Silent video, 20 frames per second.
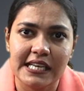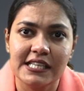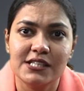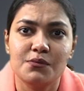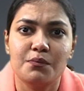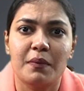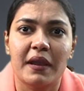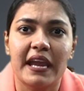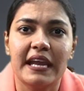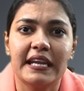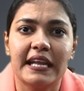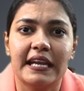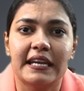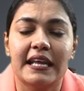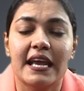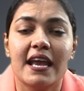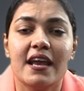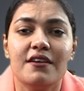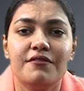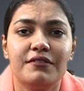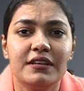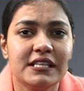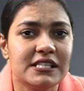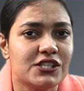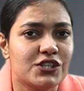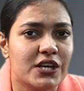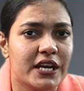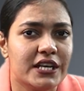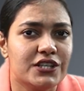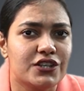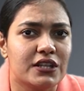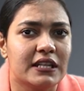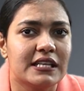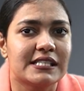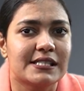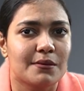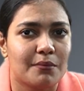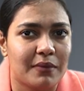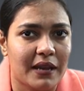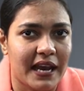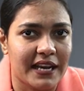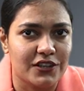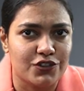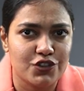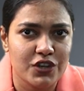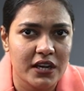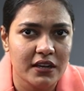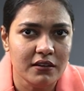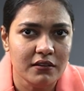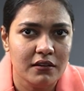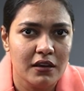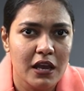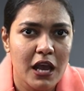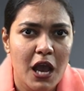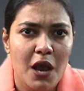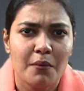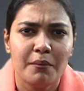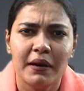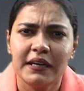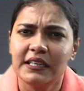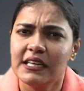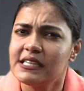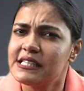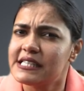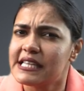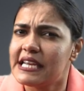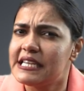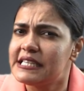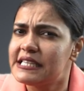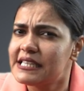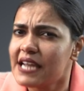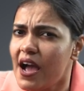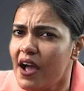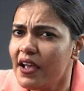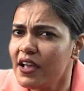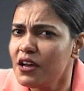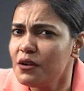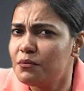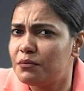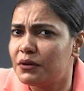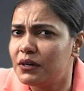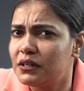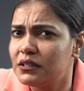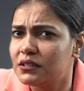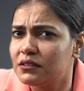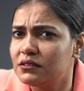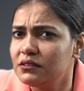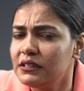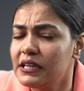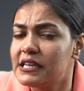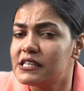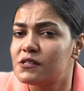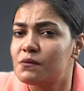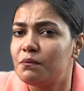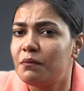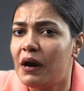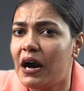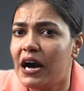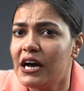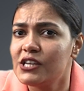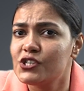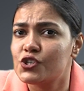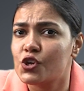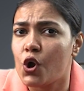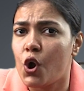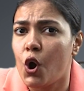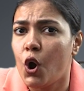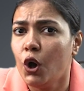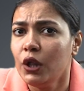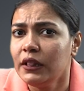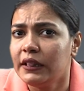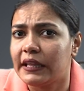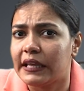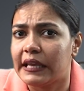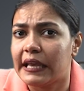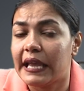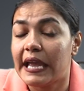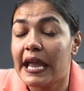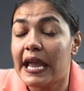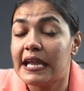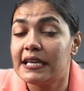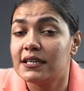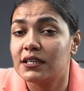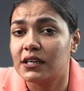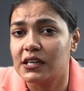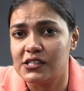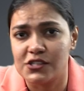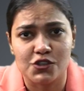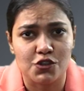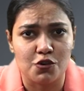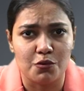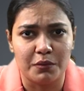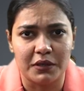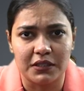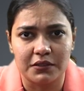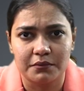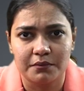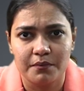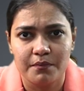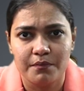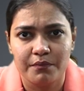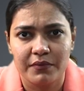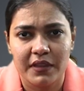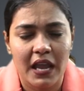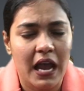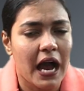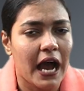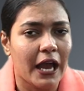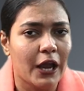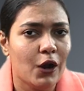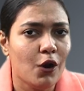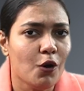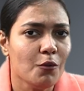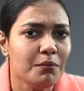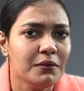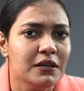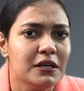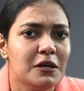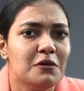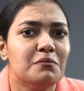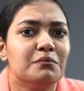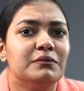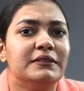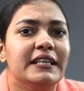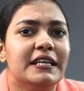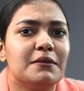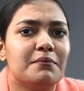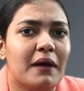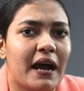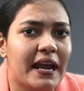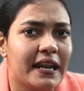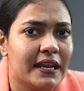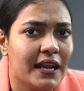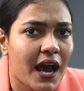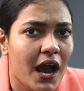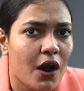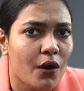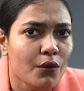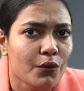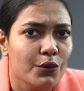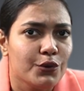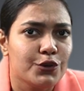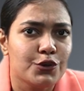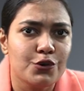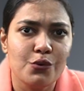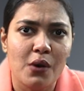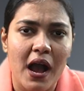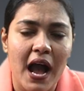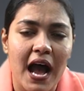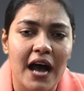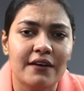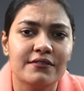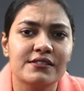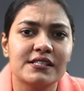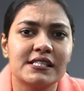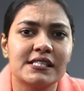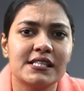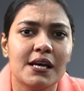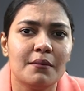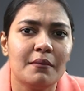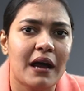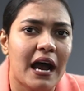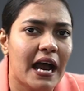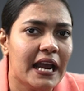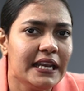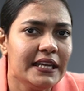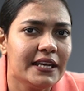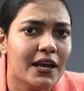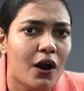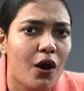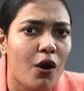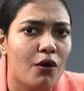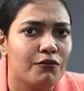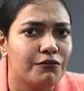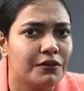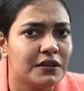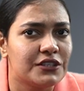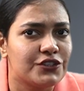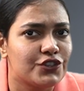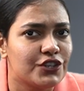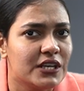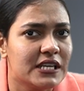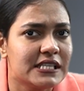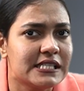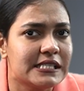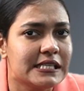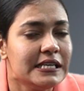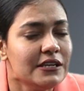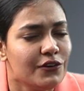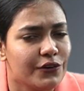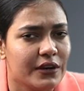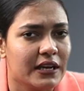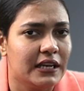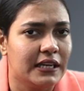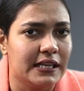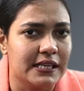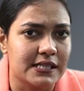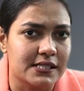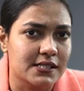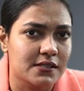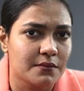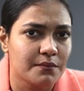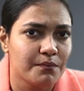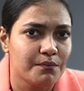is paid at every stage in the supply chain, but its entire burden is passed on the end consumer. I hope that by now you have some idea of what GST really is.